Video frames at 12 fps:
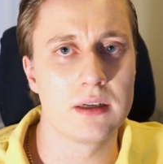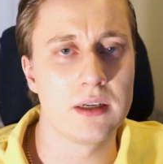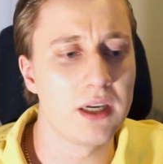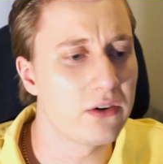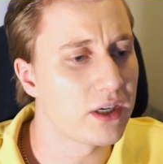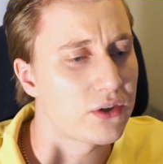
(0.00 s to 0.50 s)

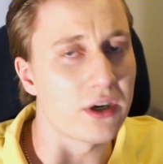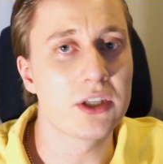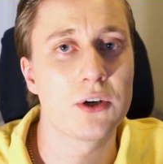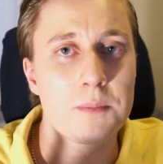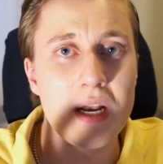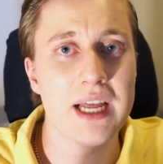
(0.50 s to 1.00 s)
You know, they're trying
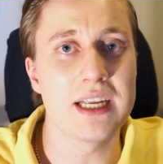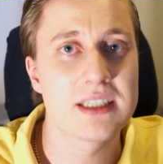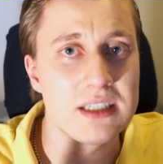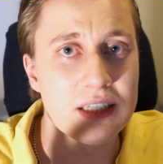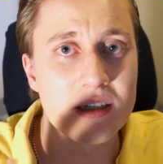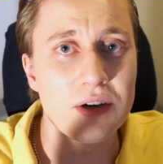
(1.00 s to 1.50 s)
to
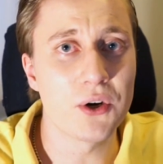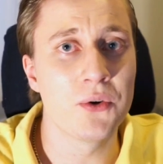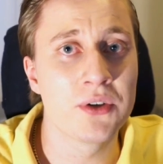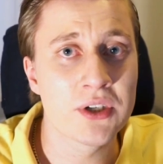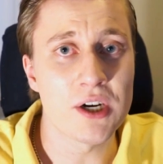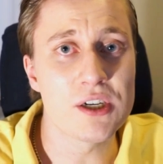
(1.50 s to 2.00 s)
replace their
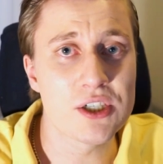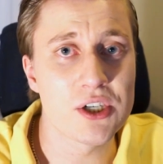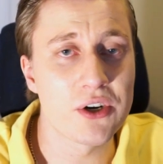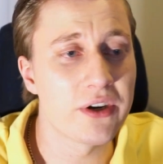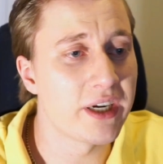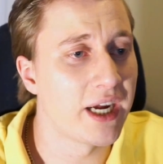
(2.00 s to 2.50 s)
own
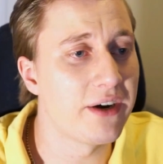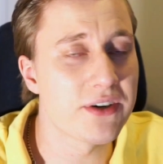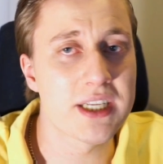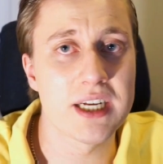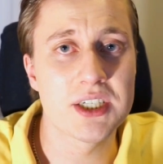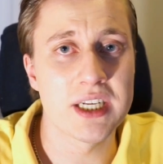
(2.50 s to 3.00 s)
culture and
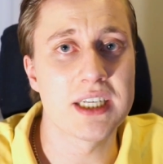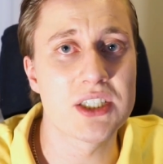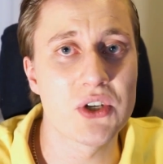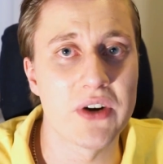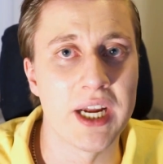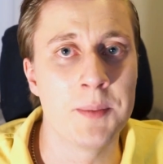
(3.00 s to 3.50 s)
heritage and
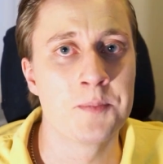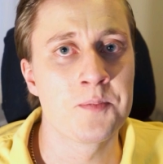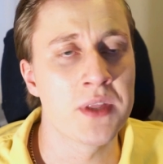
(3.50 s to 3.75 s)
history